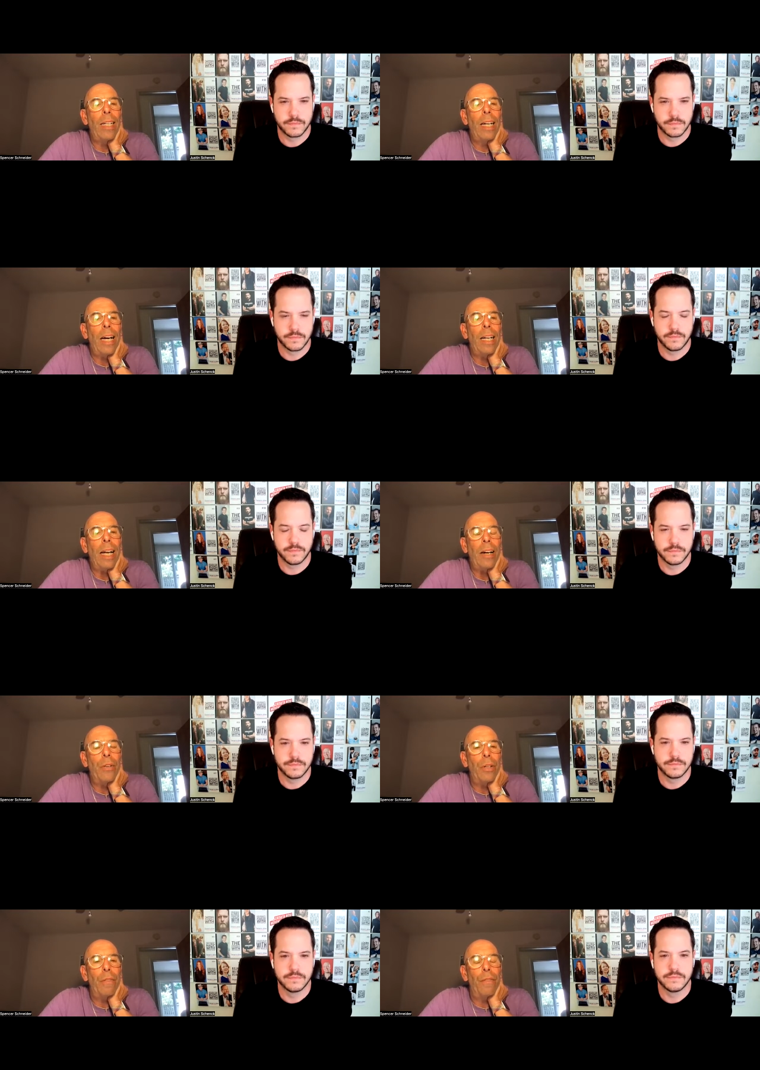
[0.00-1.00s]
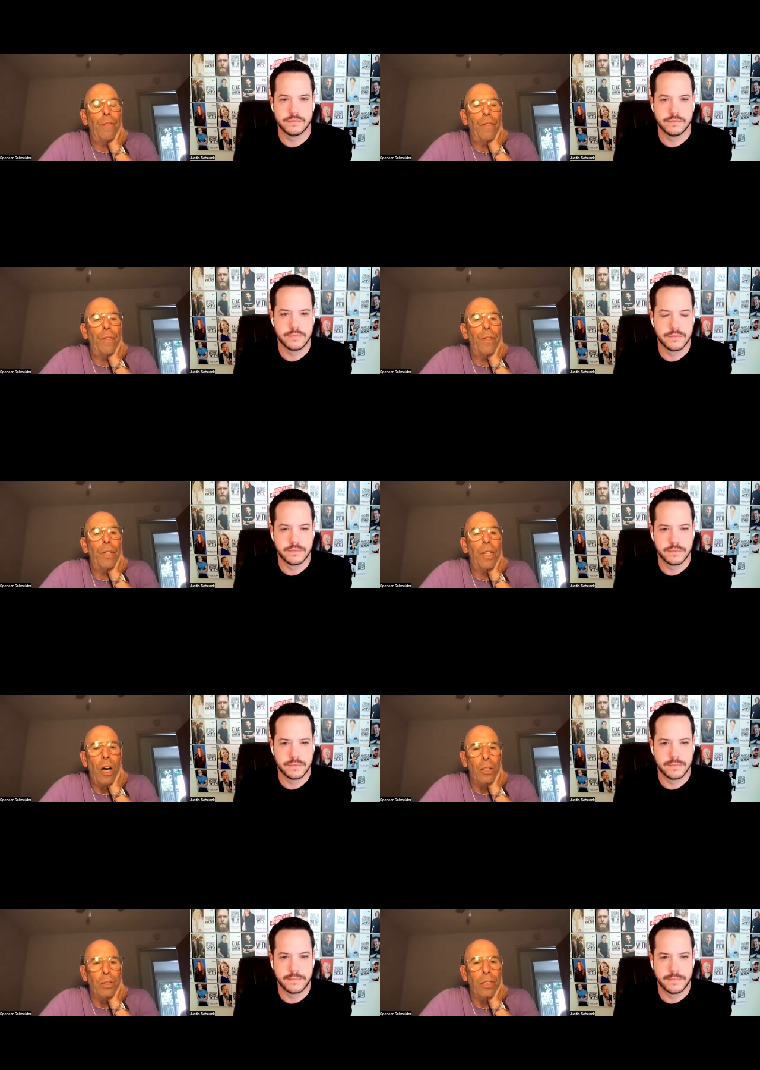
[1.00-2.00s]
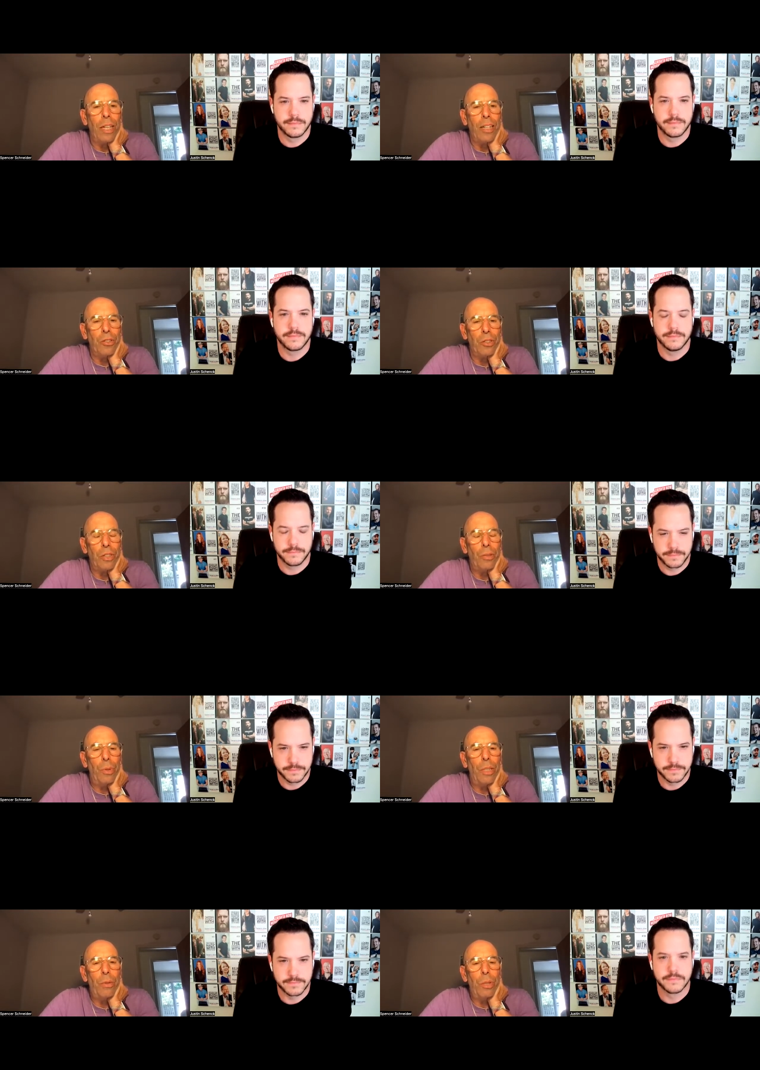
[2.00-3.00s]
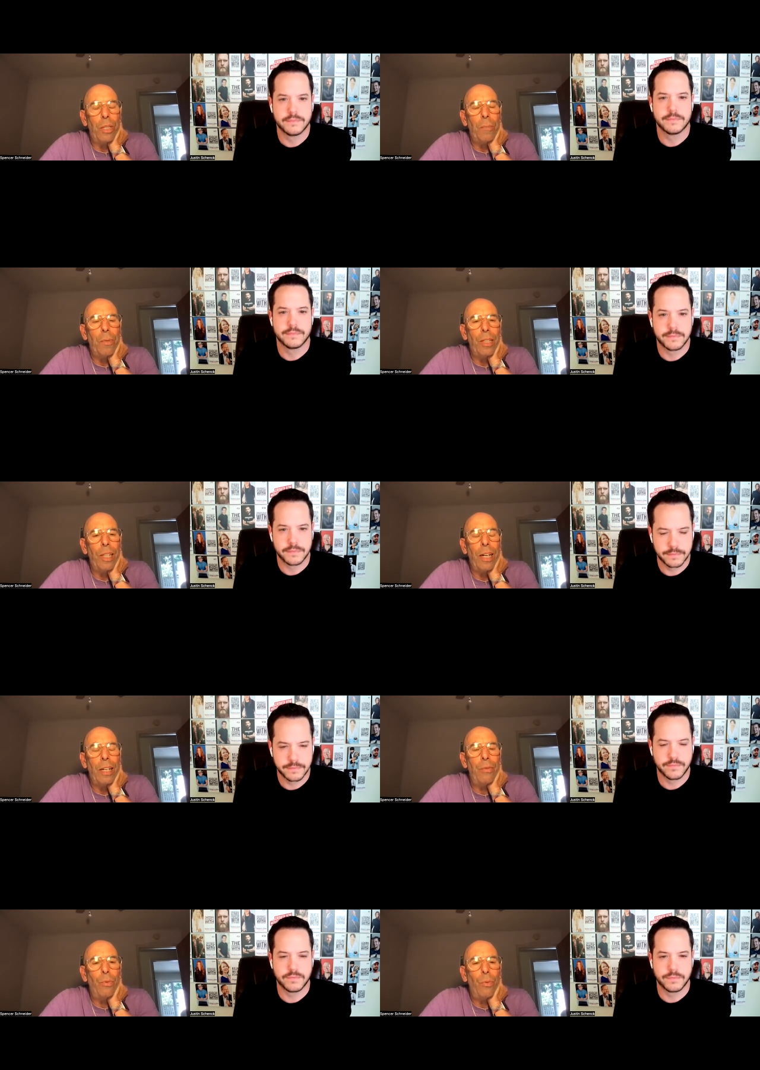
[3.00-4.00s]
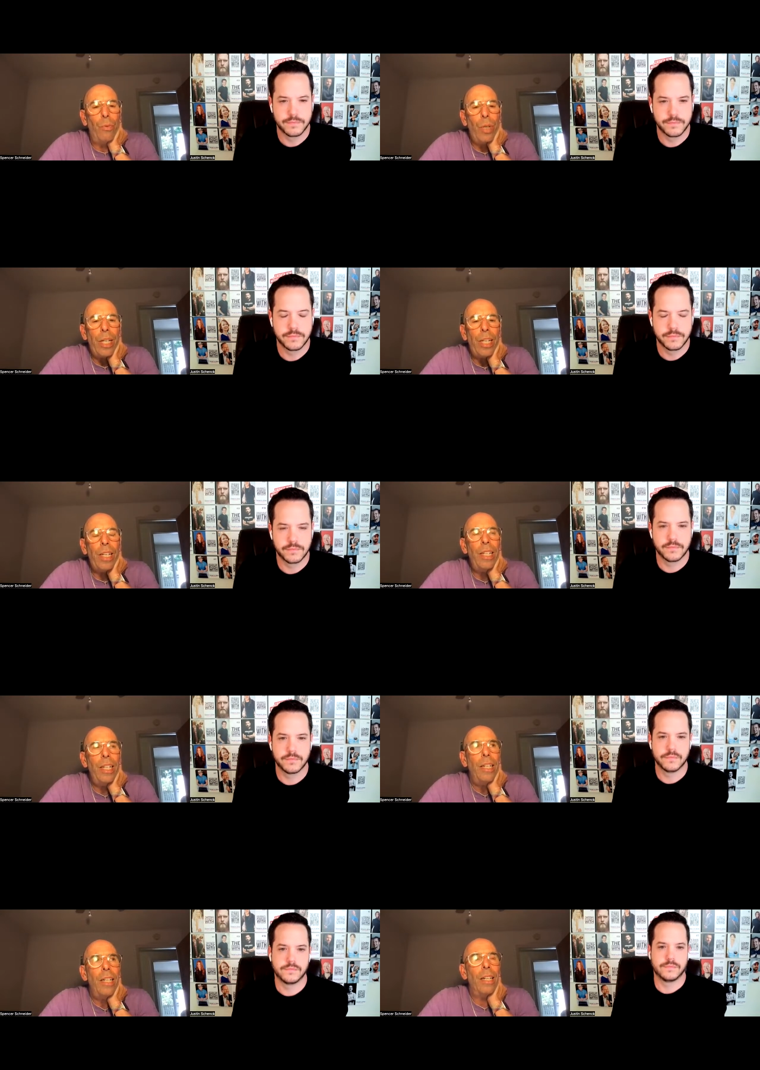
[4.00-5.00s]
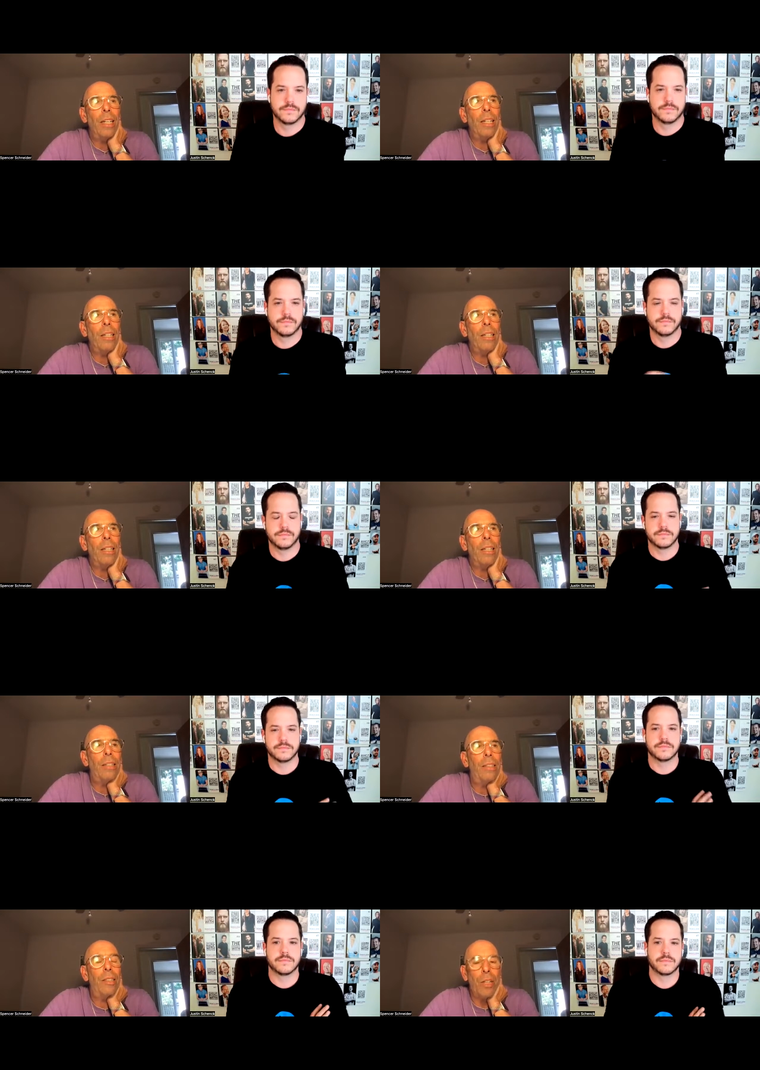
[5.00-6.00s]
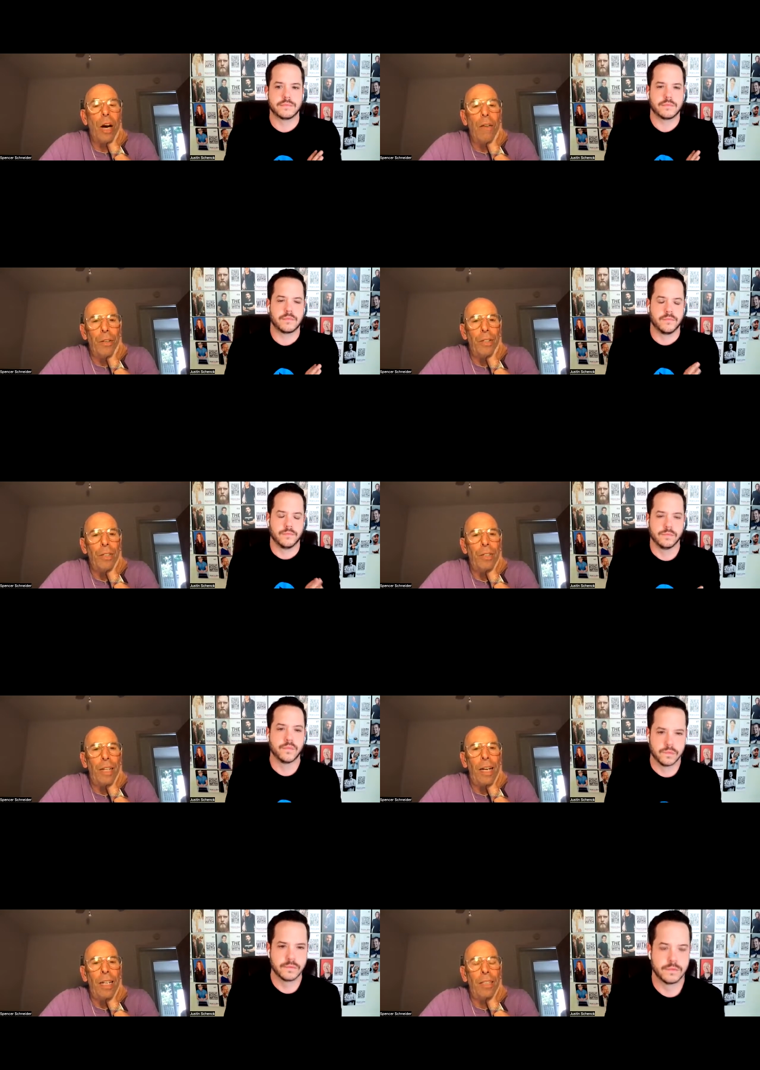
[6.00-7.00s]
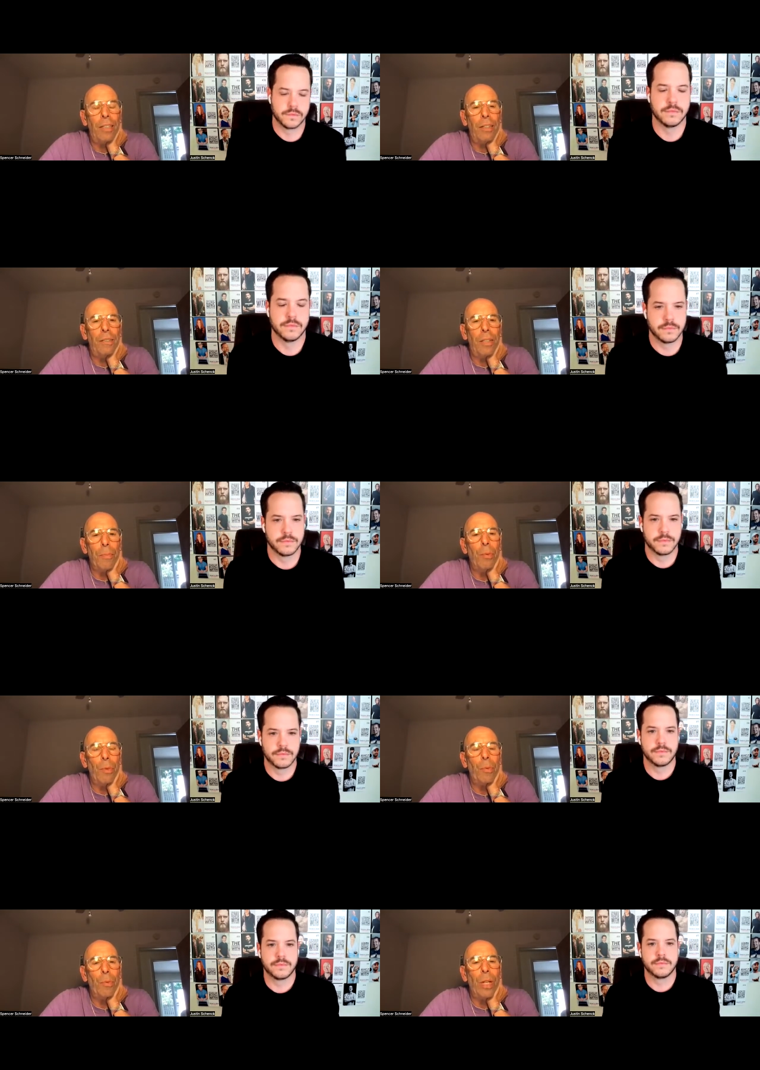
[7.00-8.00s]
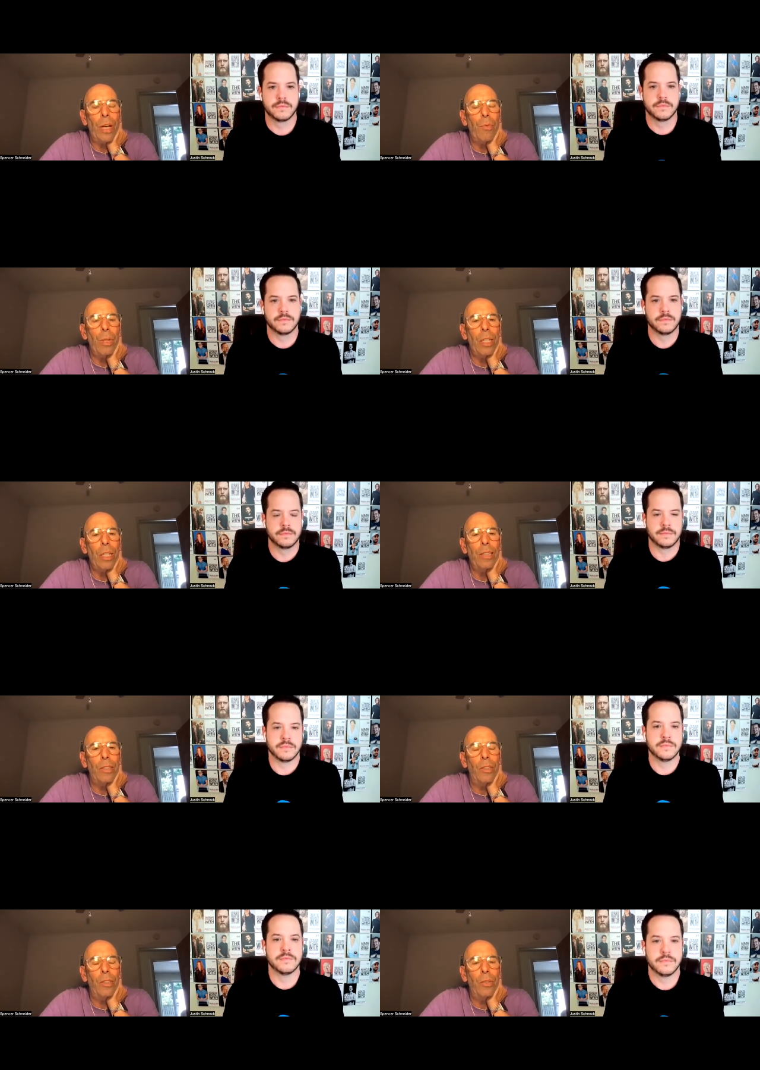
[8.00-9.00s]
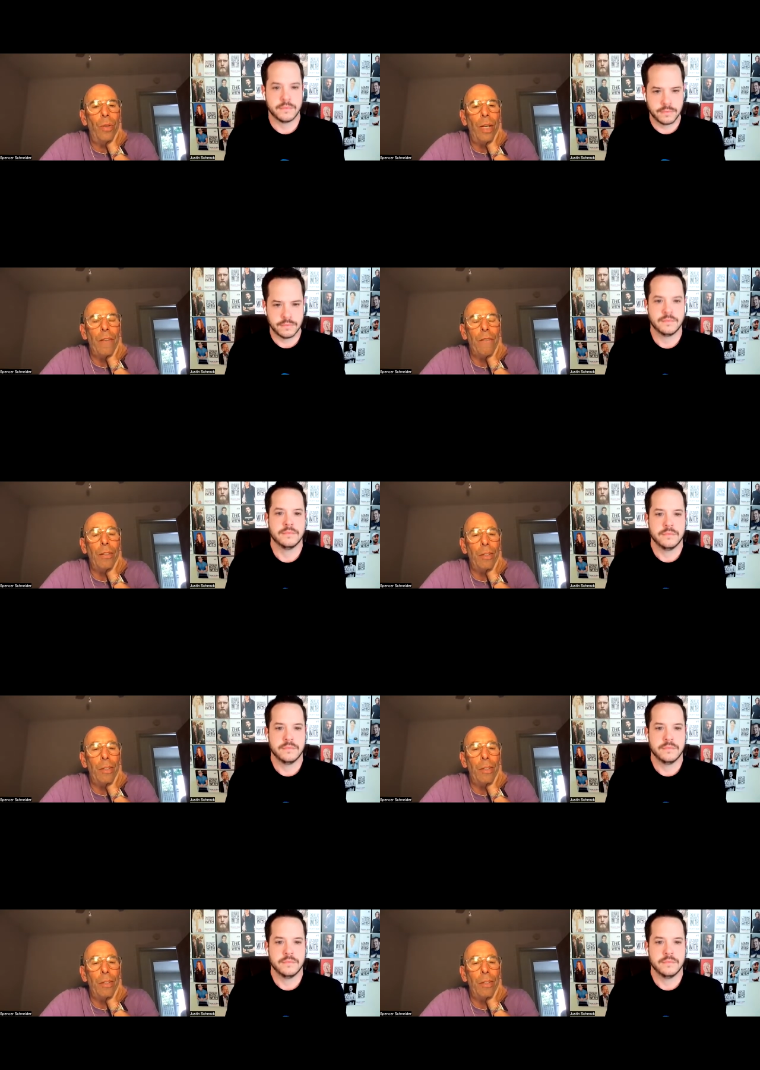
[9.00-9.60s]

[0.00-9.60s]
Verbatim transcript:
Speaker 1: got out of the cult, actually, it was something that I re uh, uh, discovered as uh, something that, that I really like to do. And I found a